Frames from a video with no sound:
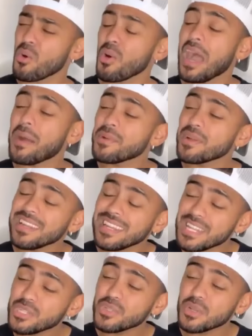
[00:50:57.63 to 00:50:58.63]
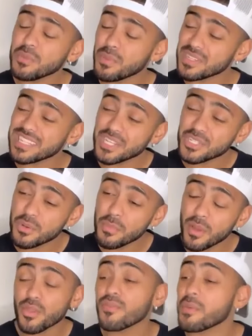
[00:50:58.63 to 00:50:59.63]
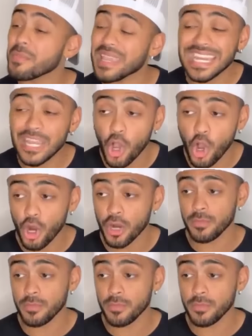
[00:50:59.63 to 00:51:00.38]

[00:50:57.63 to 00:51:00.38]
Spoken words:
No, I'm gonna need you to protect your mother from any